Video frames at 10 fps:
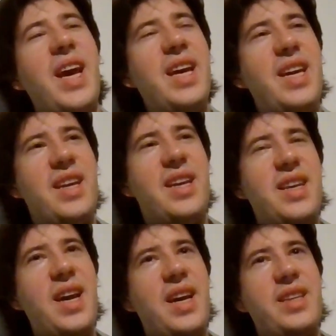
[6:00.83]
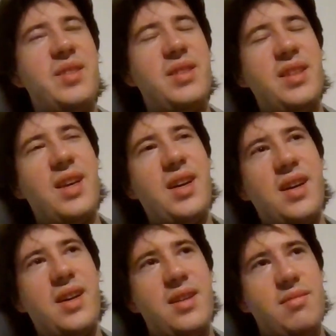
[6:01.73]
Take, yes.
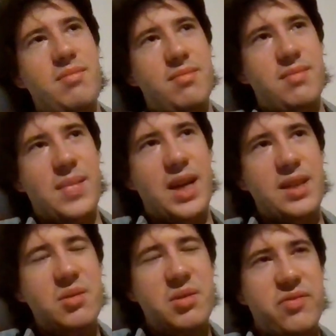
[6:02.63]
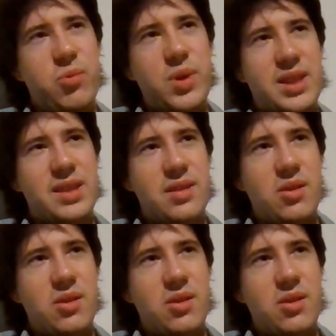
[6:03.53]
I don't know if what